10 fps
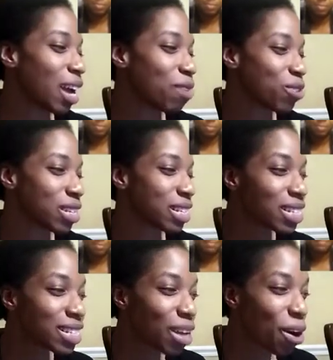I'm
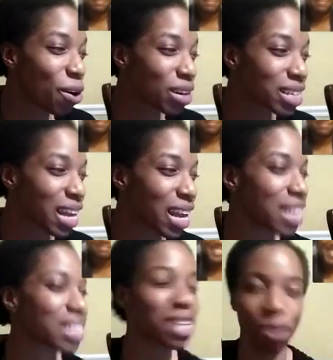just so
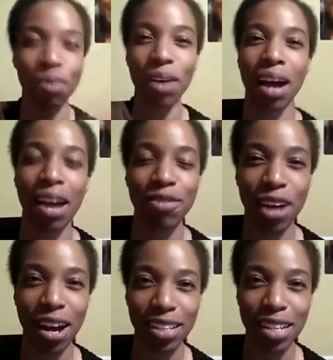excited. So I've
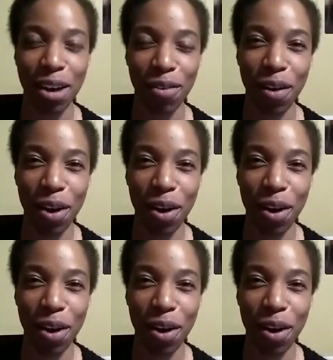talked enough.